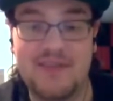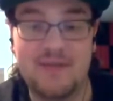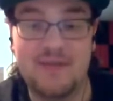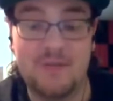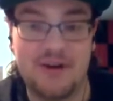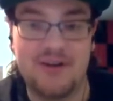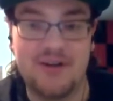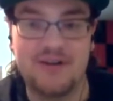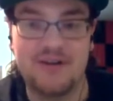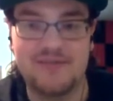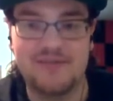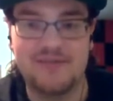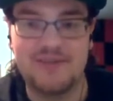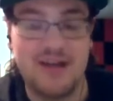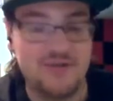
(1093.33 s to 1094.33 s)
they were good.
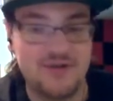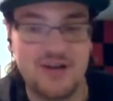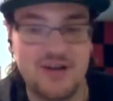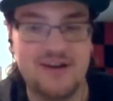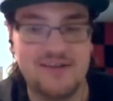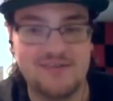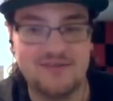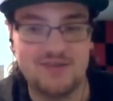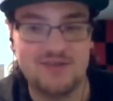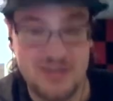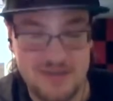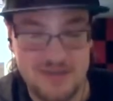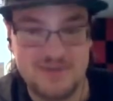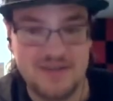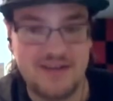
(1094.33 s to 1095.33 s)
I don't care. Just
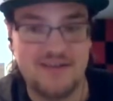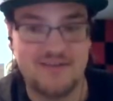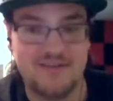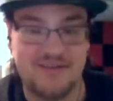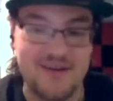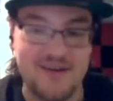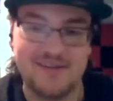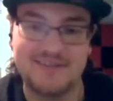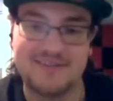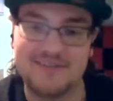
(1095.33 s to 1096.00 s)
keep it down, all right?